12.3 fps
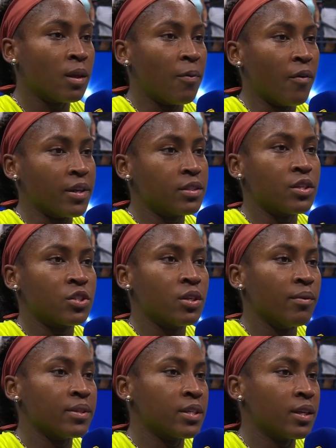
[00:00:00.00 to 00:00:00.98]
the points that she
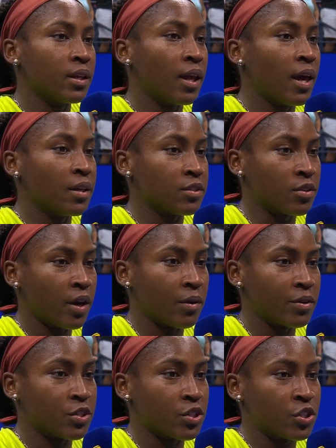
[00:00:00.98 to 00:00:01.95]
went to the net, so I
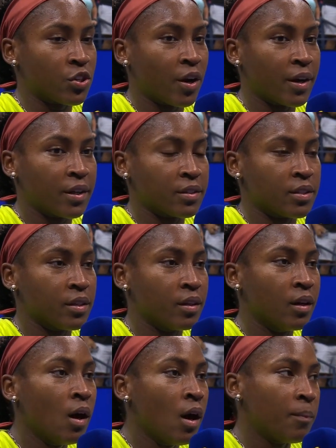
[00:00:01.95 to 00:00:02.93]
was just trying
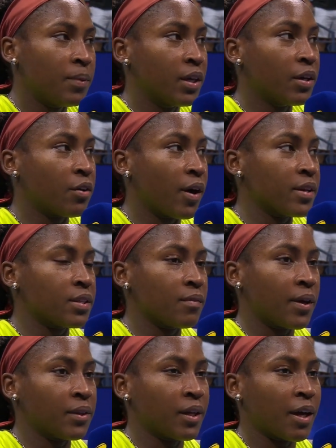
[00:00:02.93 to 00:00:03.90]
to be aggressive.
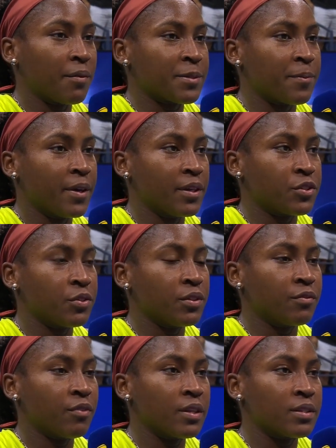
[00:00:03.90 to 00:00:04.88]
I think I was playing too
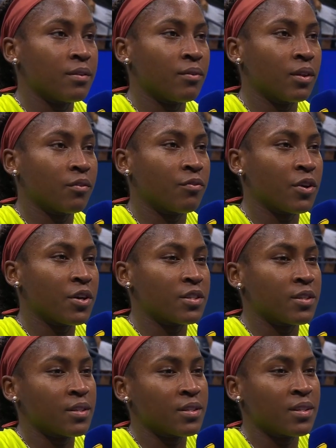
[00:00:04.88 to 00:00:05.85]
defensive in the
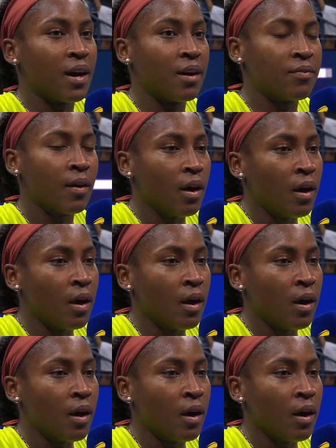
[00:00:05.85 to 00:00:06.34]
first. It's tough.